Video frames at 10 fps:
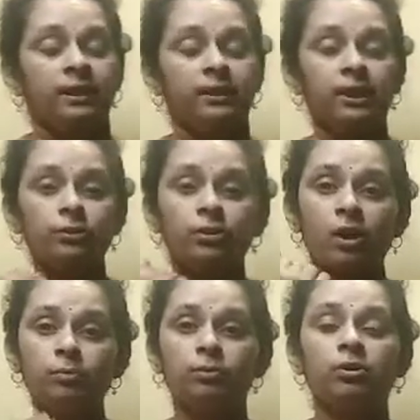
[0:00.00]
Then you
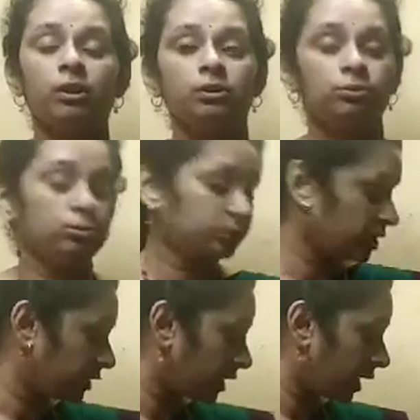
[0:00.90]
come to
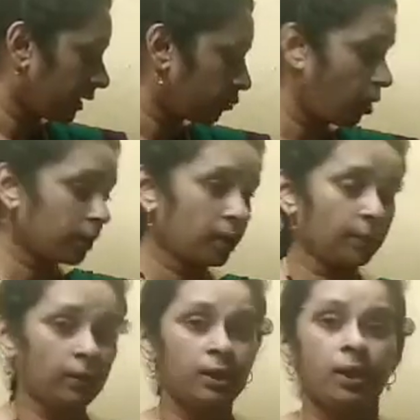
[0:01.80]
conclusion that what
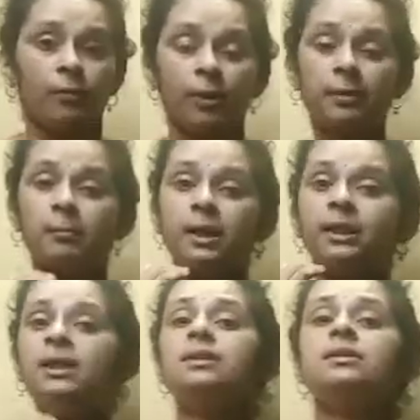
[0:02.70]
happened? When
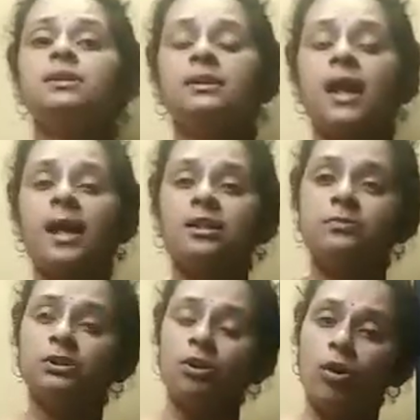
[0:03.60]
metals reacts
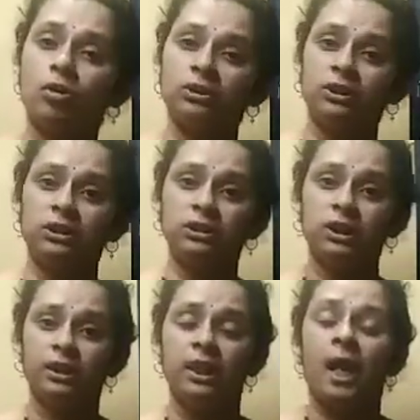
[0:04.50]
with
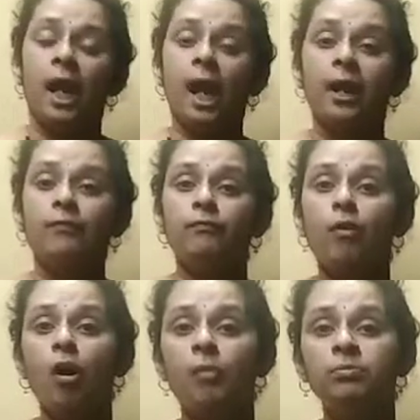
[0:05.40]
oxygen and
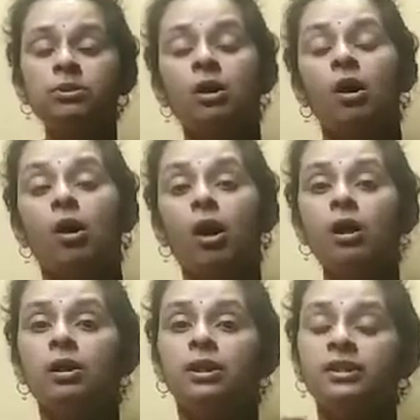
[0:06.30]
forms
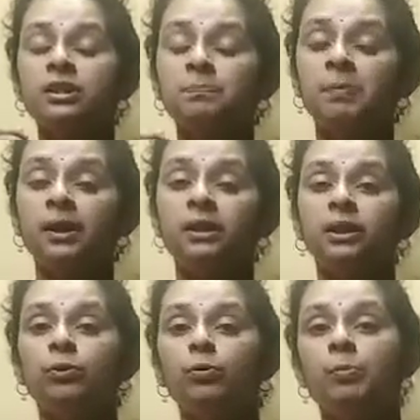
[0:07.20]

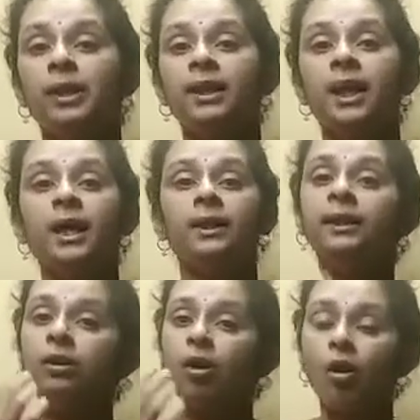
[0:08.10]
respective
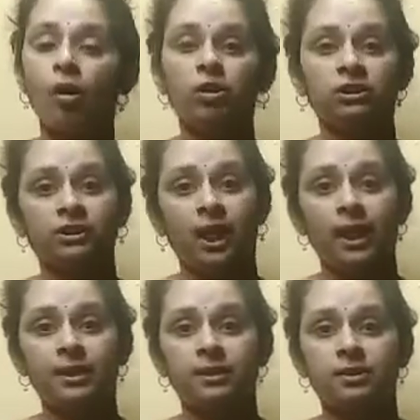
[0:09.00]
metallic
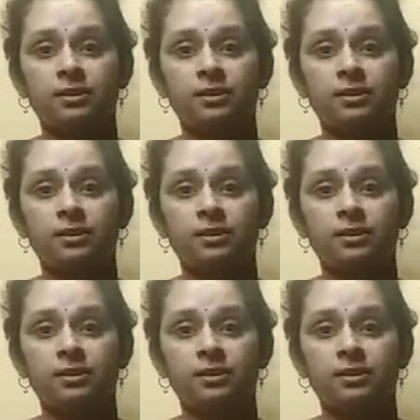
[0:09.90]
oxides.